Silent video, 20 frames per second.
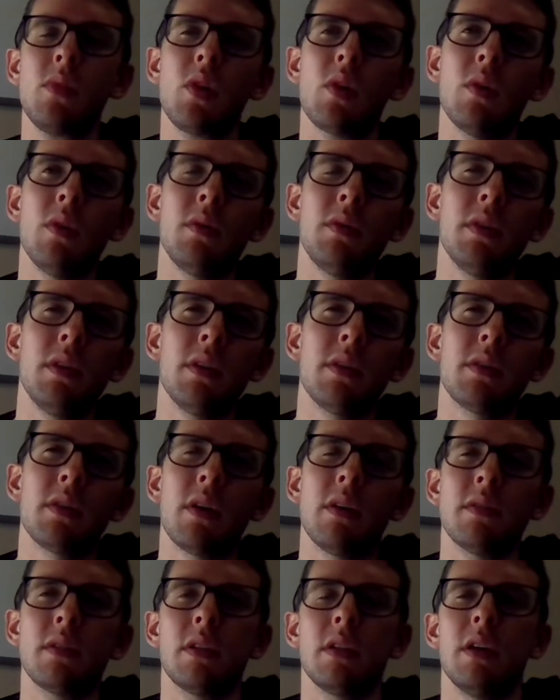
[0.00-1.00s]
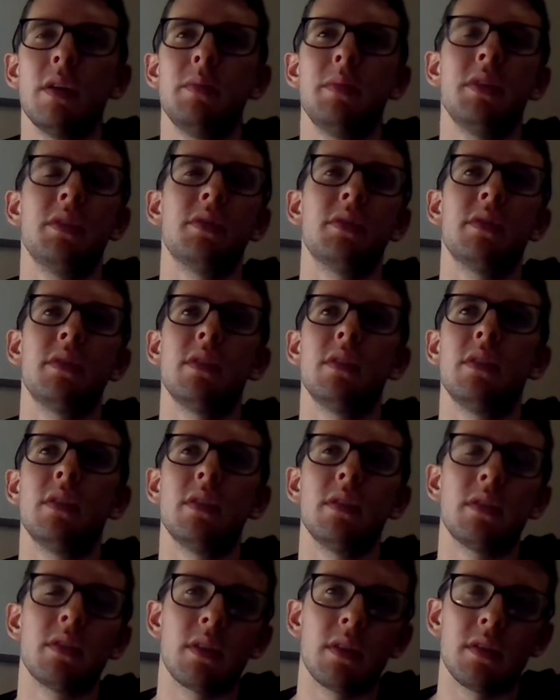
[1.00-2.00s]
well, philosophically, I'd be interested to
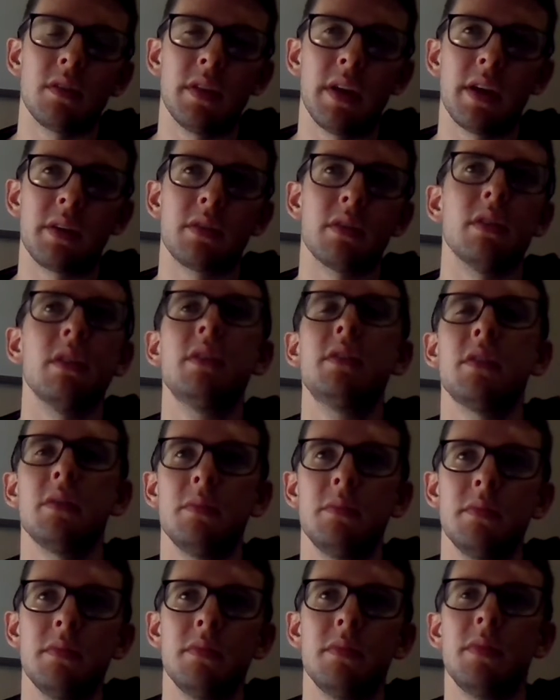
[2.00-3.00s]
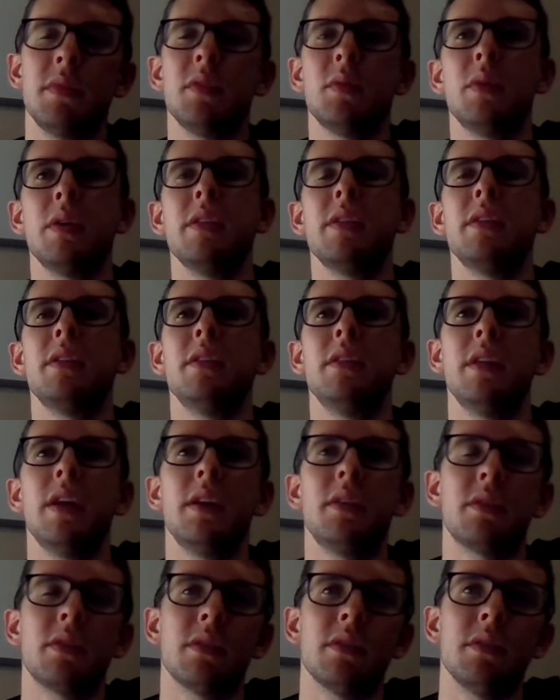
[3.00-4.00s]
discuss naturalism, the way that
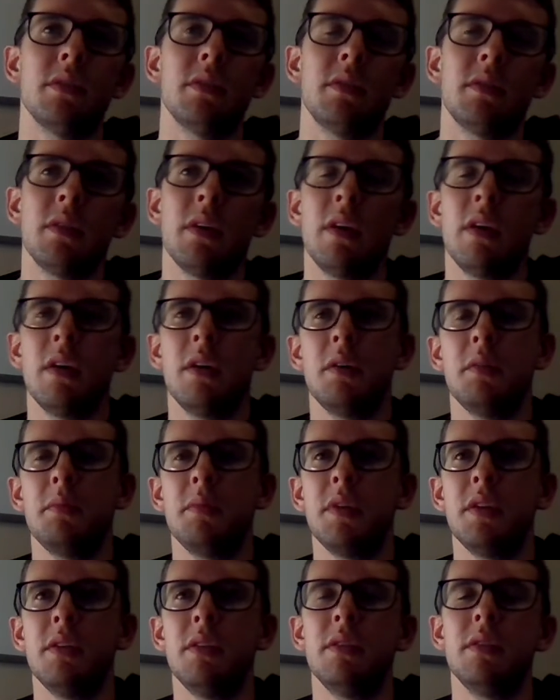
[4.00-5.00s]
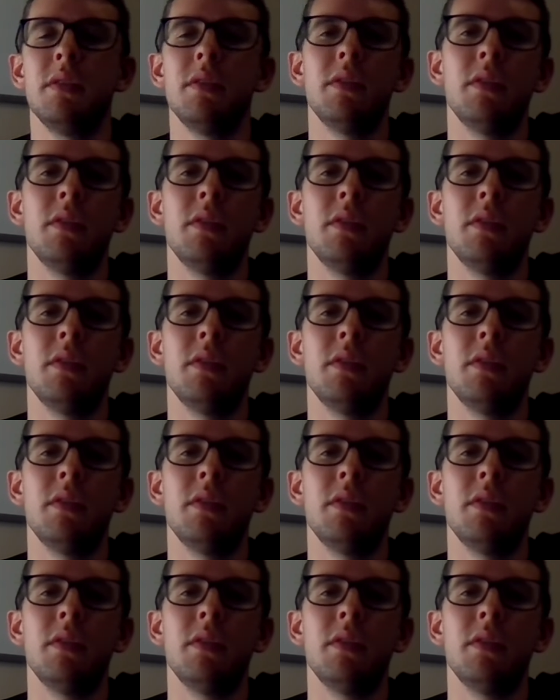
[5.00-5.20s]
nature has been